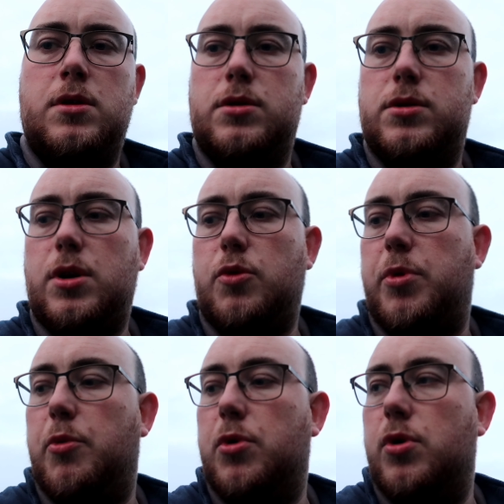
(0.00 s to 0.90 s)

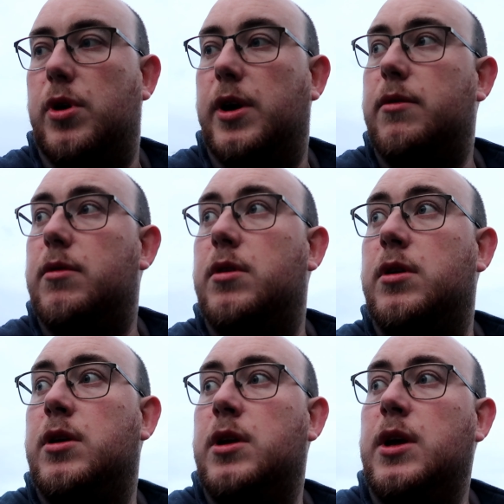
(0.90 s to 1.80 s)
soapy water out,
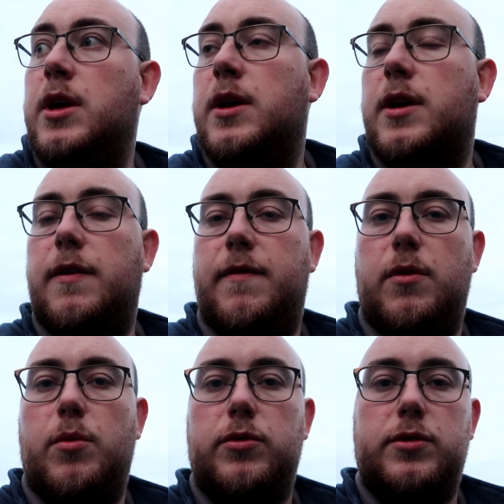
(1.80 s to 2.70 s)
give it
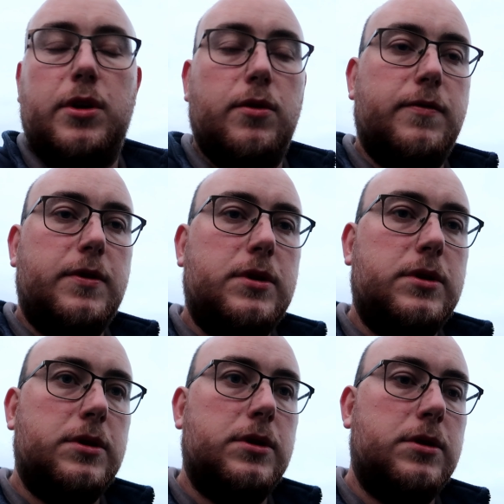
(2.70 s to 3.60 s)
a once over,
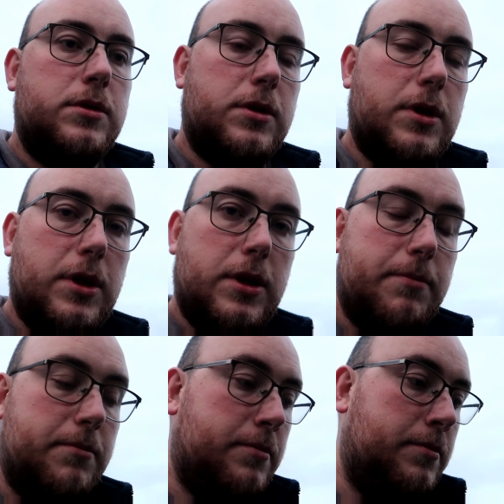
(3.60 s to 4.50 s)
and